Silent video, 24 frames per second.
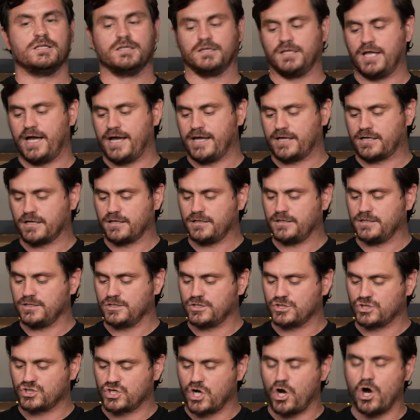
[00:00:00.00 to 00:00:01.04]
like
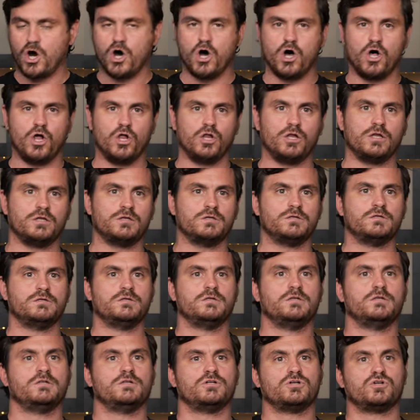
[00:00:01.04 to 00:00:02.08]
tall
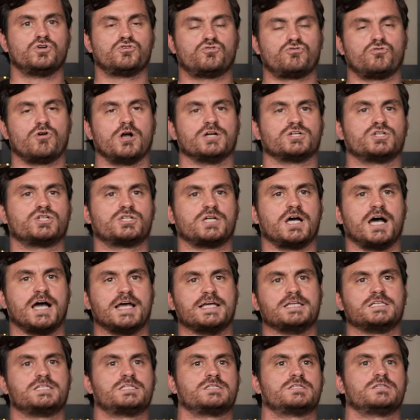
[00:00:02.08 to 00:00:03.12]
crushed
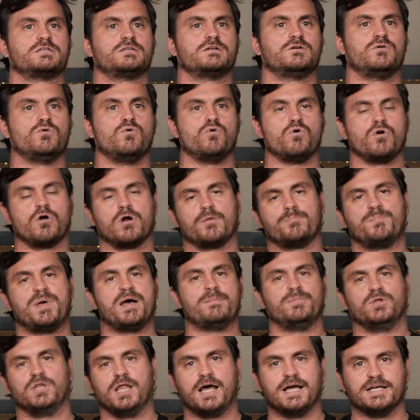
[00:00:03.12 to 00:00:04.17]
ice or
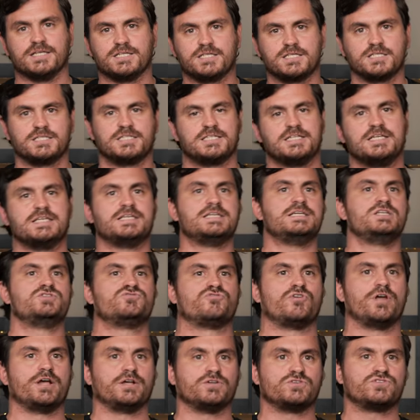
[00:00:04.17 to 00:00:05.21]
pebble ice tiki
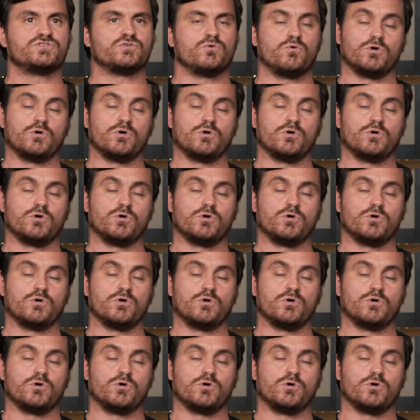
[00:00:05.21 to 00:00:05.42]
drinks,